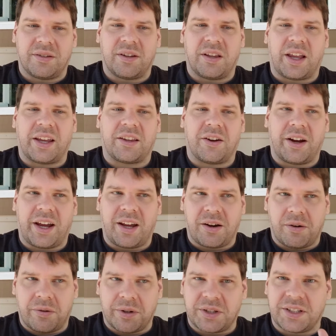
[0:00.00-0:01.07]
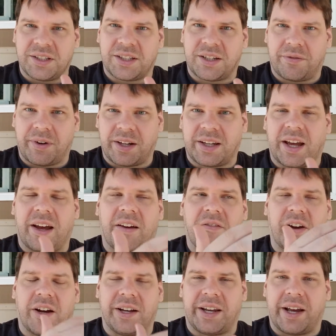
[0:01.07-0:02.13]
8 cores and stuff like that have
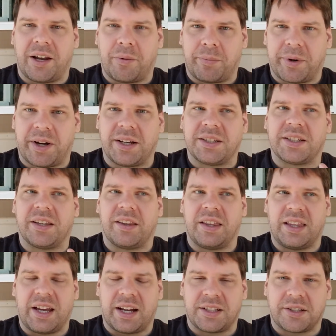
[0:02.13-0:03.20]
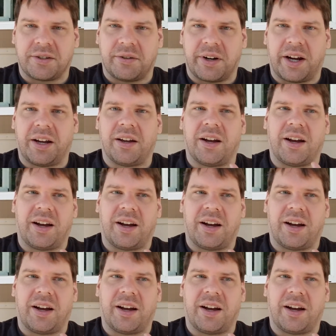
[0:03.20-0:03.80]
gone down in price. That's great.